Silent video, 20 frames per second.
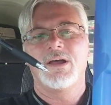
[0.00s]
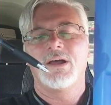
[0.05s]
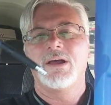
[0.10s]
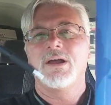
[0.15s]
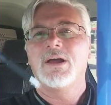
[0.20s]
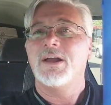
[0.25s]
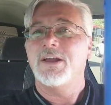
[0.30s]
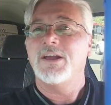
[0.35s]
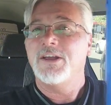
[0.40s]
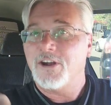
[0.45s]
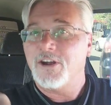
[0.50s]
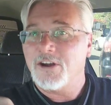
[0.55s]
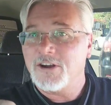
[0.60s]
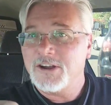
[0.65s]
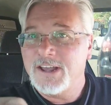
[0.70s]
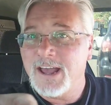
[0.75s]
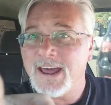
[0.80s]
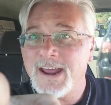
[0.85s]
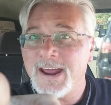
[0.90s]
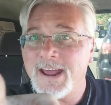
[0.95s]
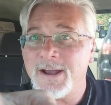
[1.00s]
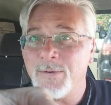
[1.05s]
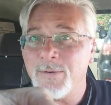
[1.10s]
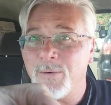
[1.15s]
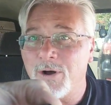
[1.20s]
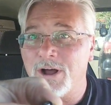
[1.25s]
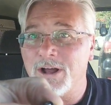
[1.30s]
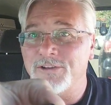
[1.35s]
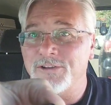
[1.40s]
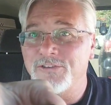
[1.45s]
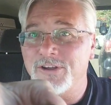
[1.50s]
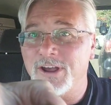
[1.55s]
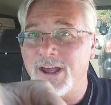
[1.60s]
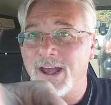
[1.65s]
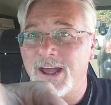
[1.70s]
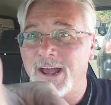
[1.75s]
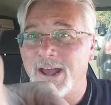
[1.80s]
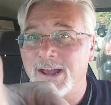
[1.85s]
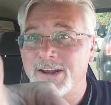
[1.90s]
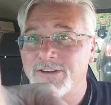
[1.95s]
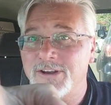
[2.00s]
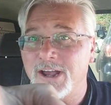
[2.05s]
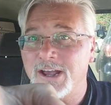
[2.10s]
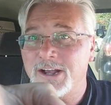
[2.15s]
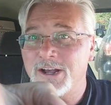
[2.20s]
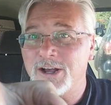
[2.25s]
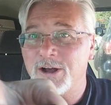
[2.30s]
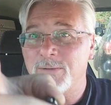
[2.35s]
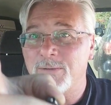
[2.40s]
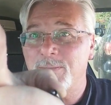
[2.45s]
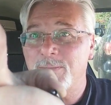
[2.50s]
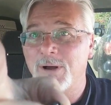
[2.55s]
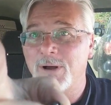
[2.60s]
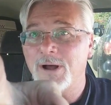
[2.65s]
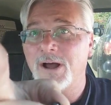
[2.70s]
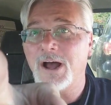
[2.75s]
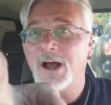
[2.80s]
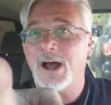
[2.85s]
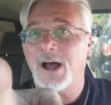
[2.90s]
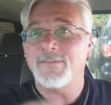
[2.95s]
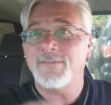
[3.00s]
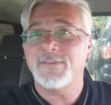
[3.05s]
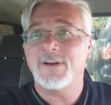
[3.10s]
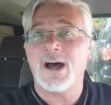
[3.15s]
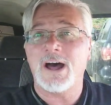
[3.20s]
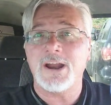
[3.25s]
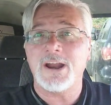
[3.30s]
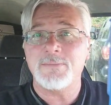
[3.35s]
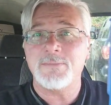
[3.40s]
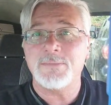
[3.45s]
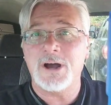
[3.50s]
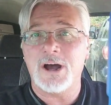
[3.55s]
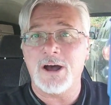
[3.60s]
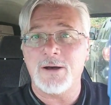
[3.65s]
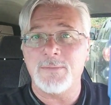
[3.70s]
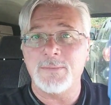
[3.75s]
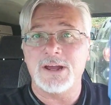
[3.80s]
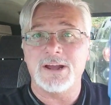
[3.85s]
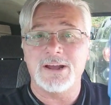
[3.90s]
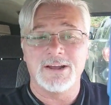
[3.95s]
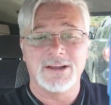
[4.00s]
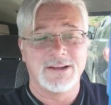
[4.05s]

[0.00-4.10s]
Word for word: You're getting one, J Jacob. I've got him coming.